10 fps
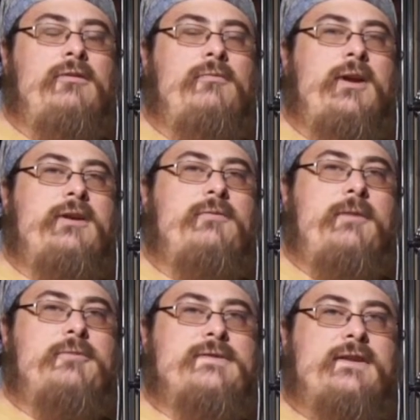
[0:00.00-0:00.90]
we can
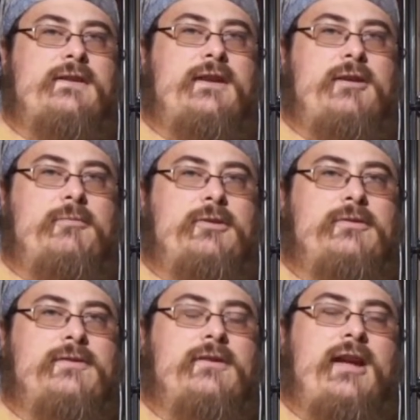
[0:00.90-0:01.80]
represent the
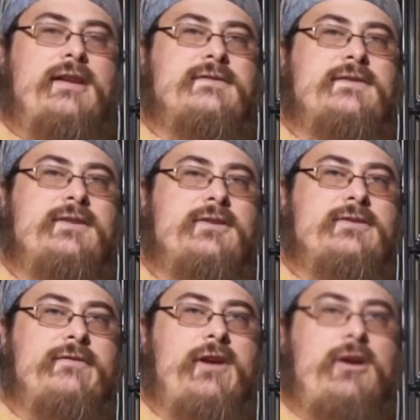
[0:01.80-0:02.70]
numbers as a
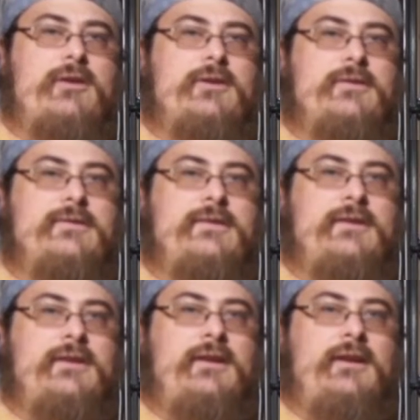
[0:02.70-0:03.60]
series of characters,
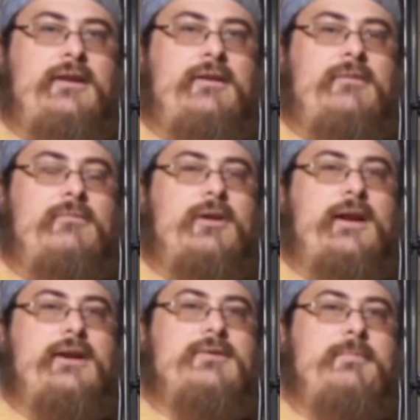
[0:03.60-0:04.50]
where
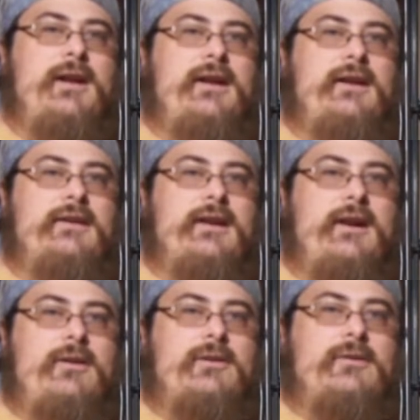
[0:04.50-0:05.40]
each bit in the
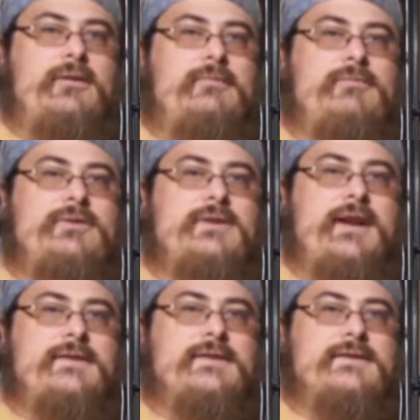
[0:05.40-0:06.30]
character
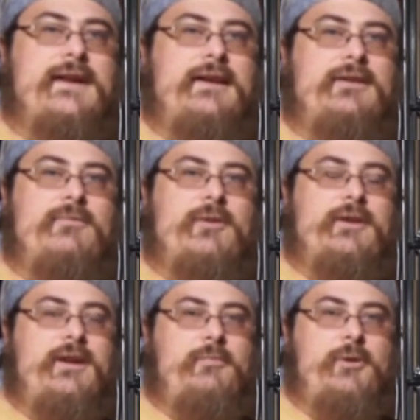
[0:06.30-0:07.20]
takes exactly
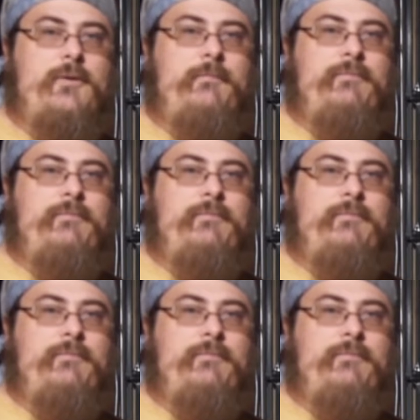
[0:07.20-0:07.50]
1 number.